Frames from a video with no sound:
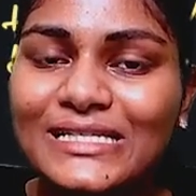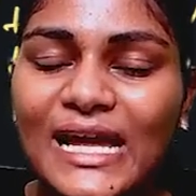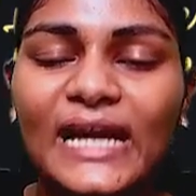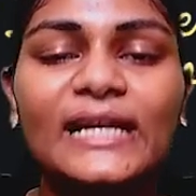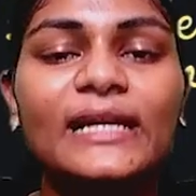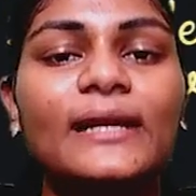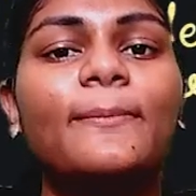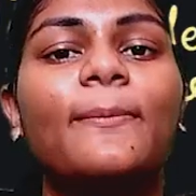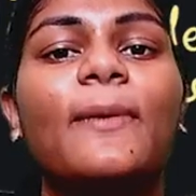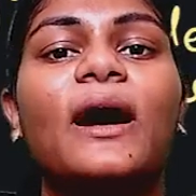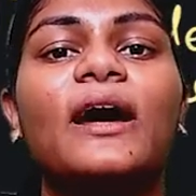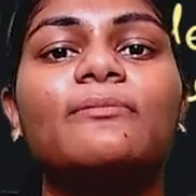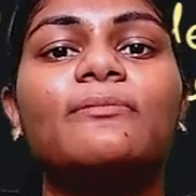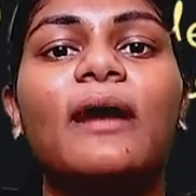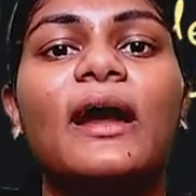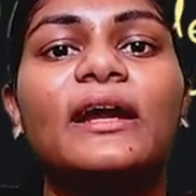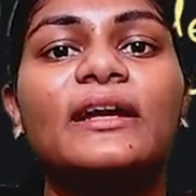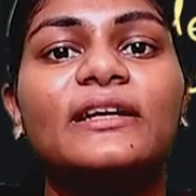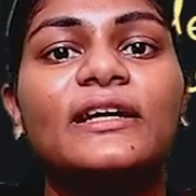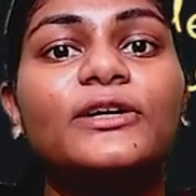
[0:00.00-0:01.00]
a bar magnet
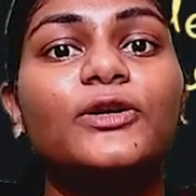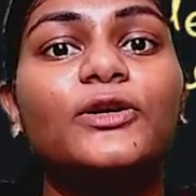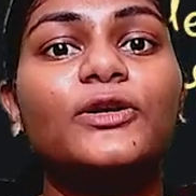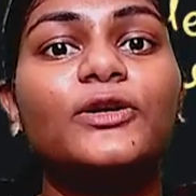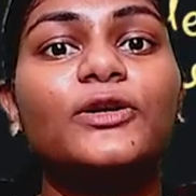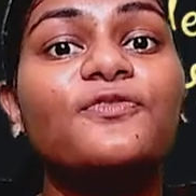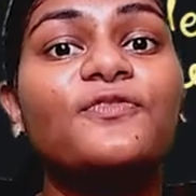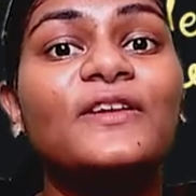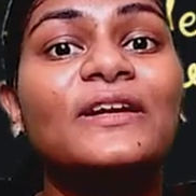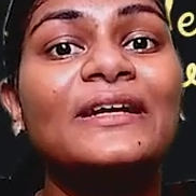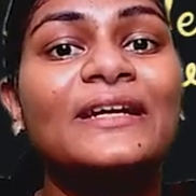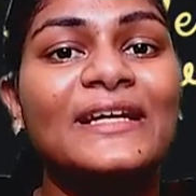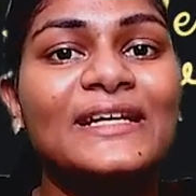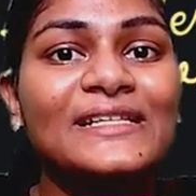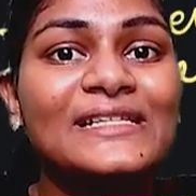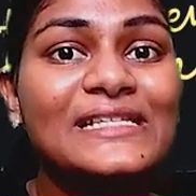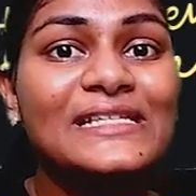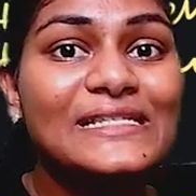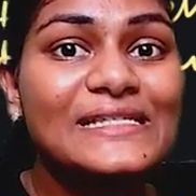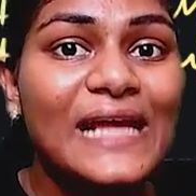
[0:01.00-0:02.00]
or the field
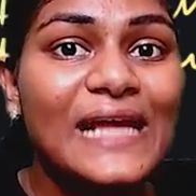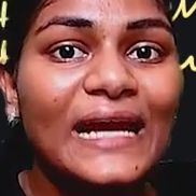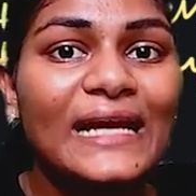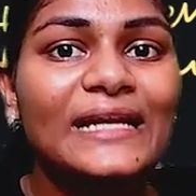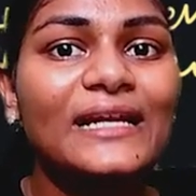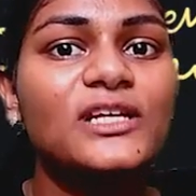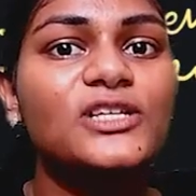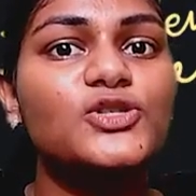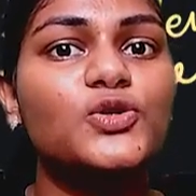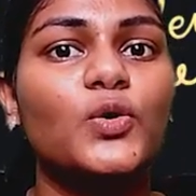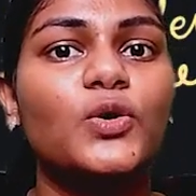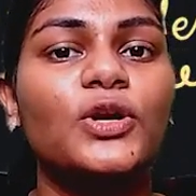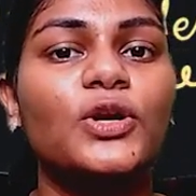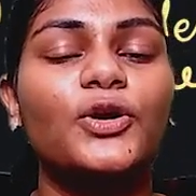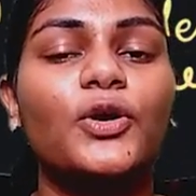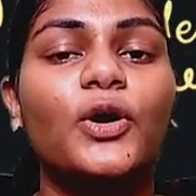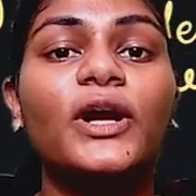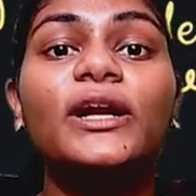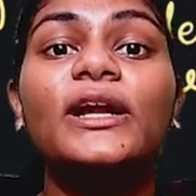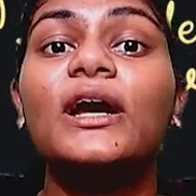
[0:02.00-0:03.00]
inside a solenoid
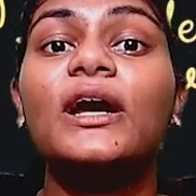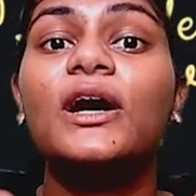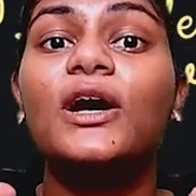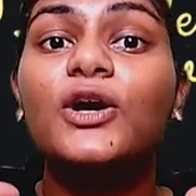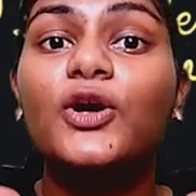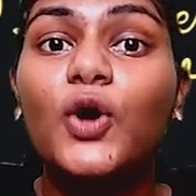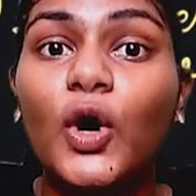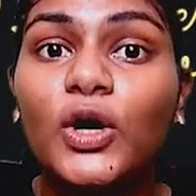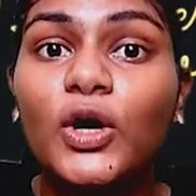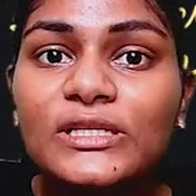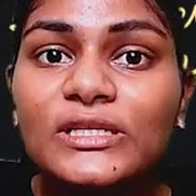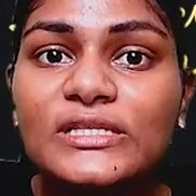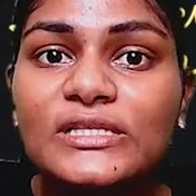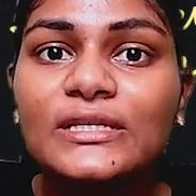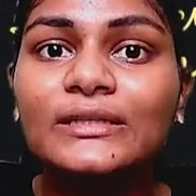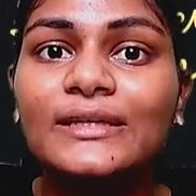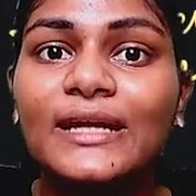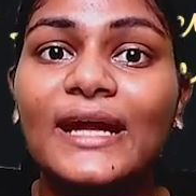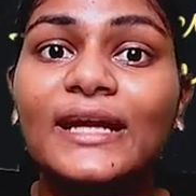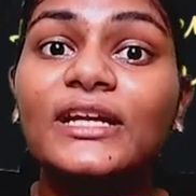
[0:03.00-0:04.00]
constant
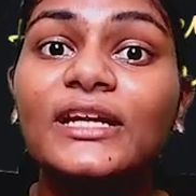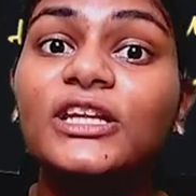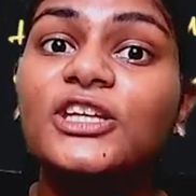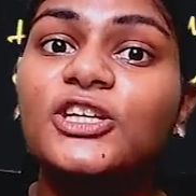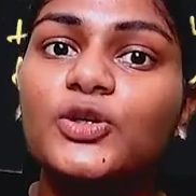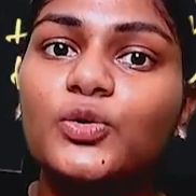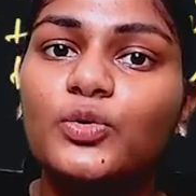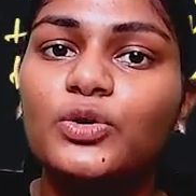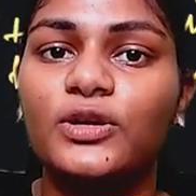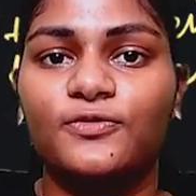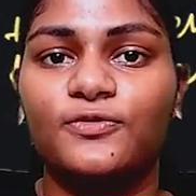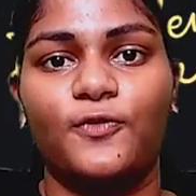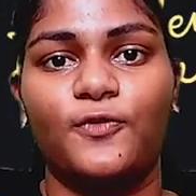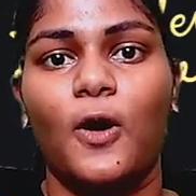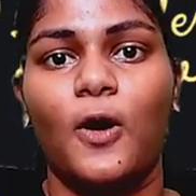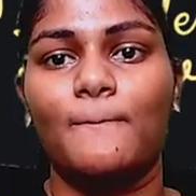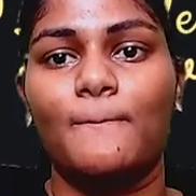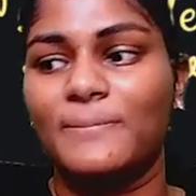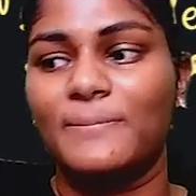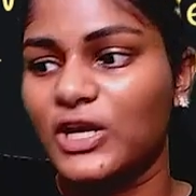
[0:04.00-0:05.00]
and uniform,
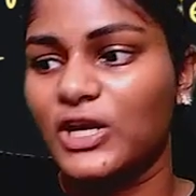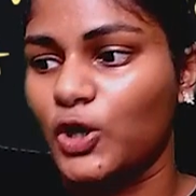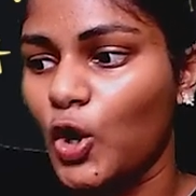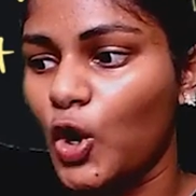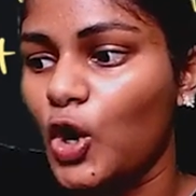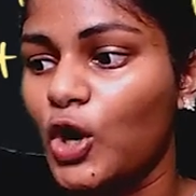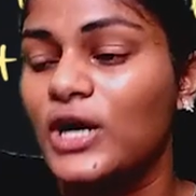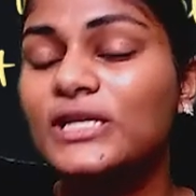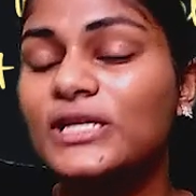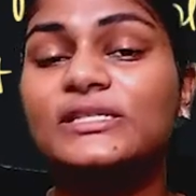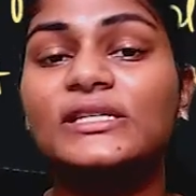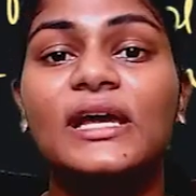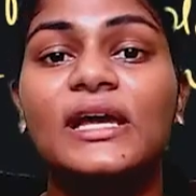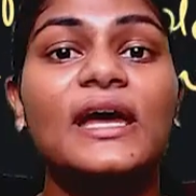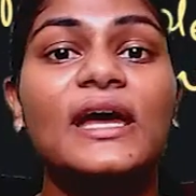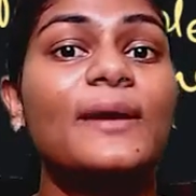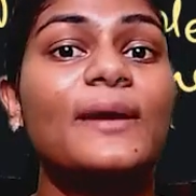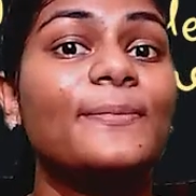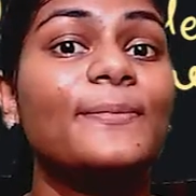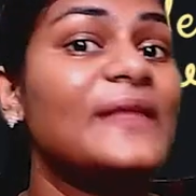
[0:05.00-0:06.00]
because
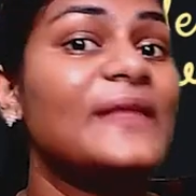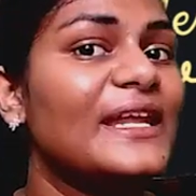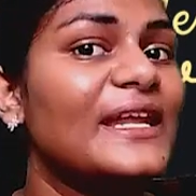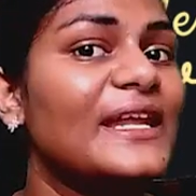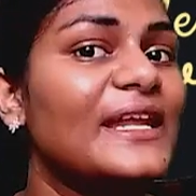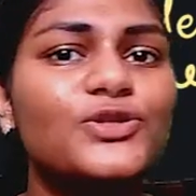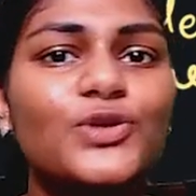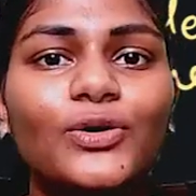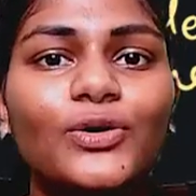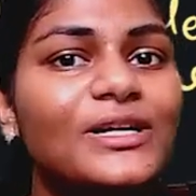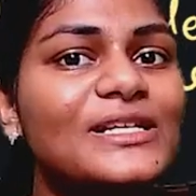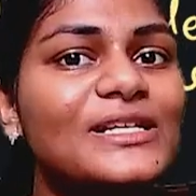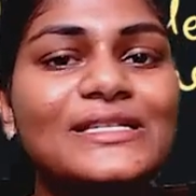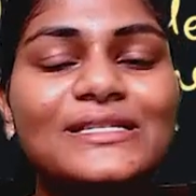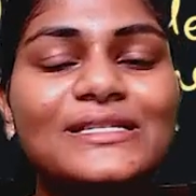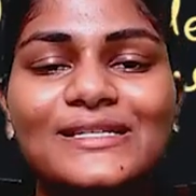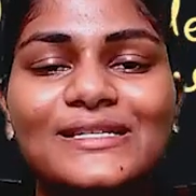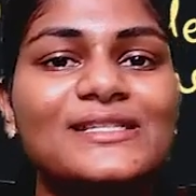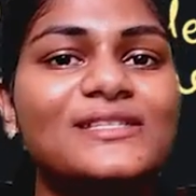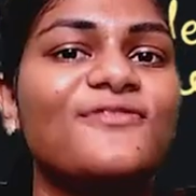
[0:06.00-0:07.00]
there is no distance
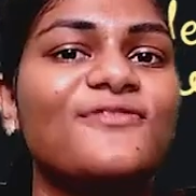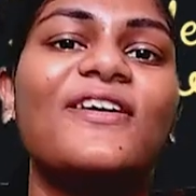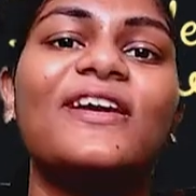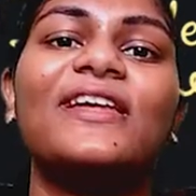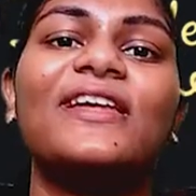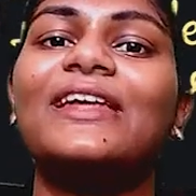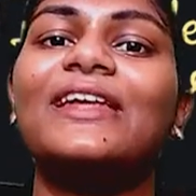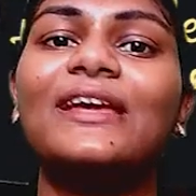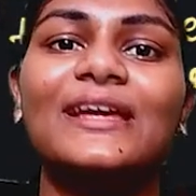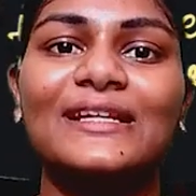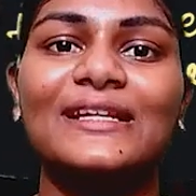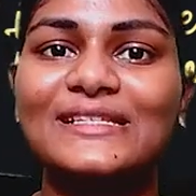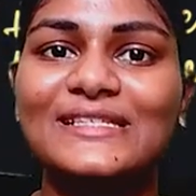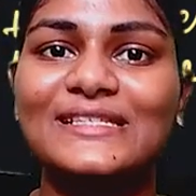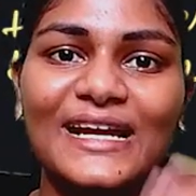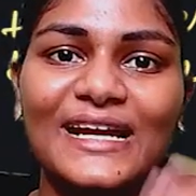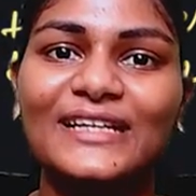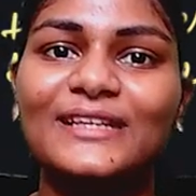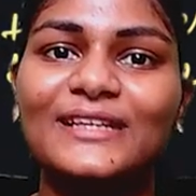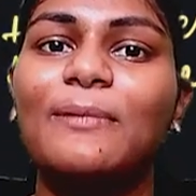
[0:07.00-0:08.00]
varying inside the
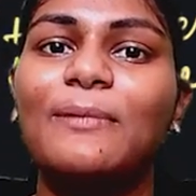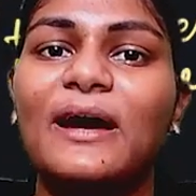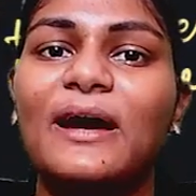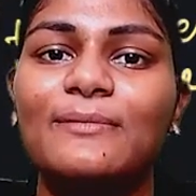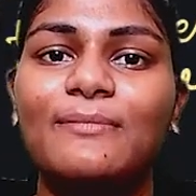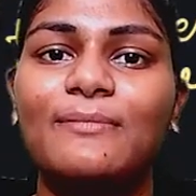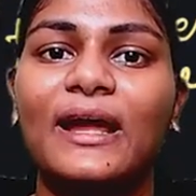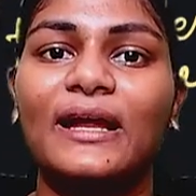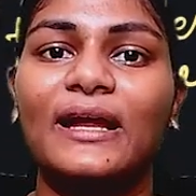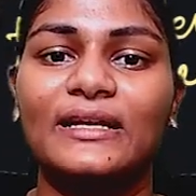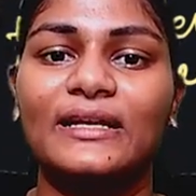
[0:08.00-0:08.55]
bar magnet, right?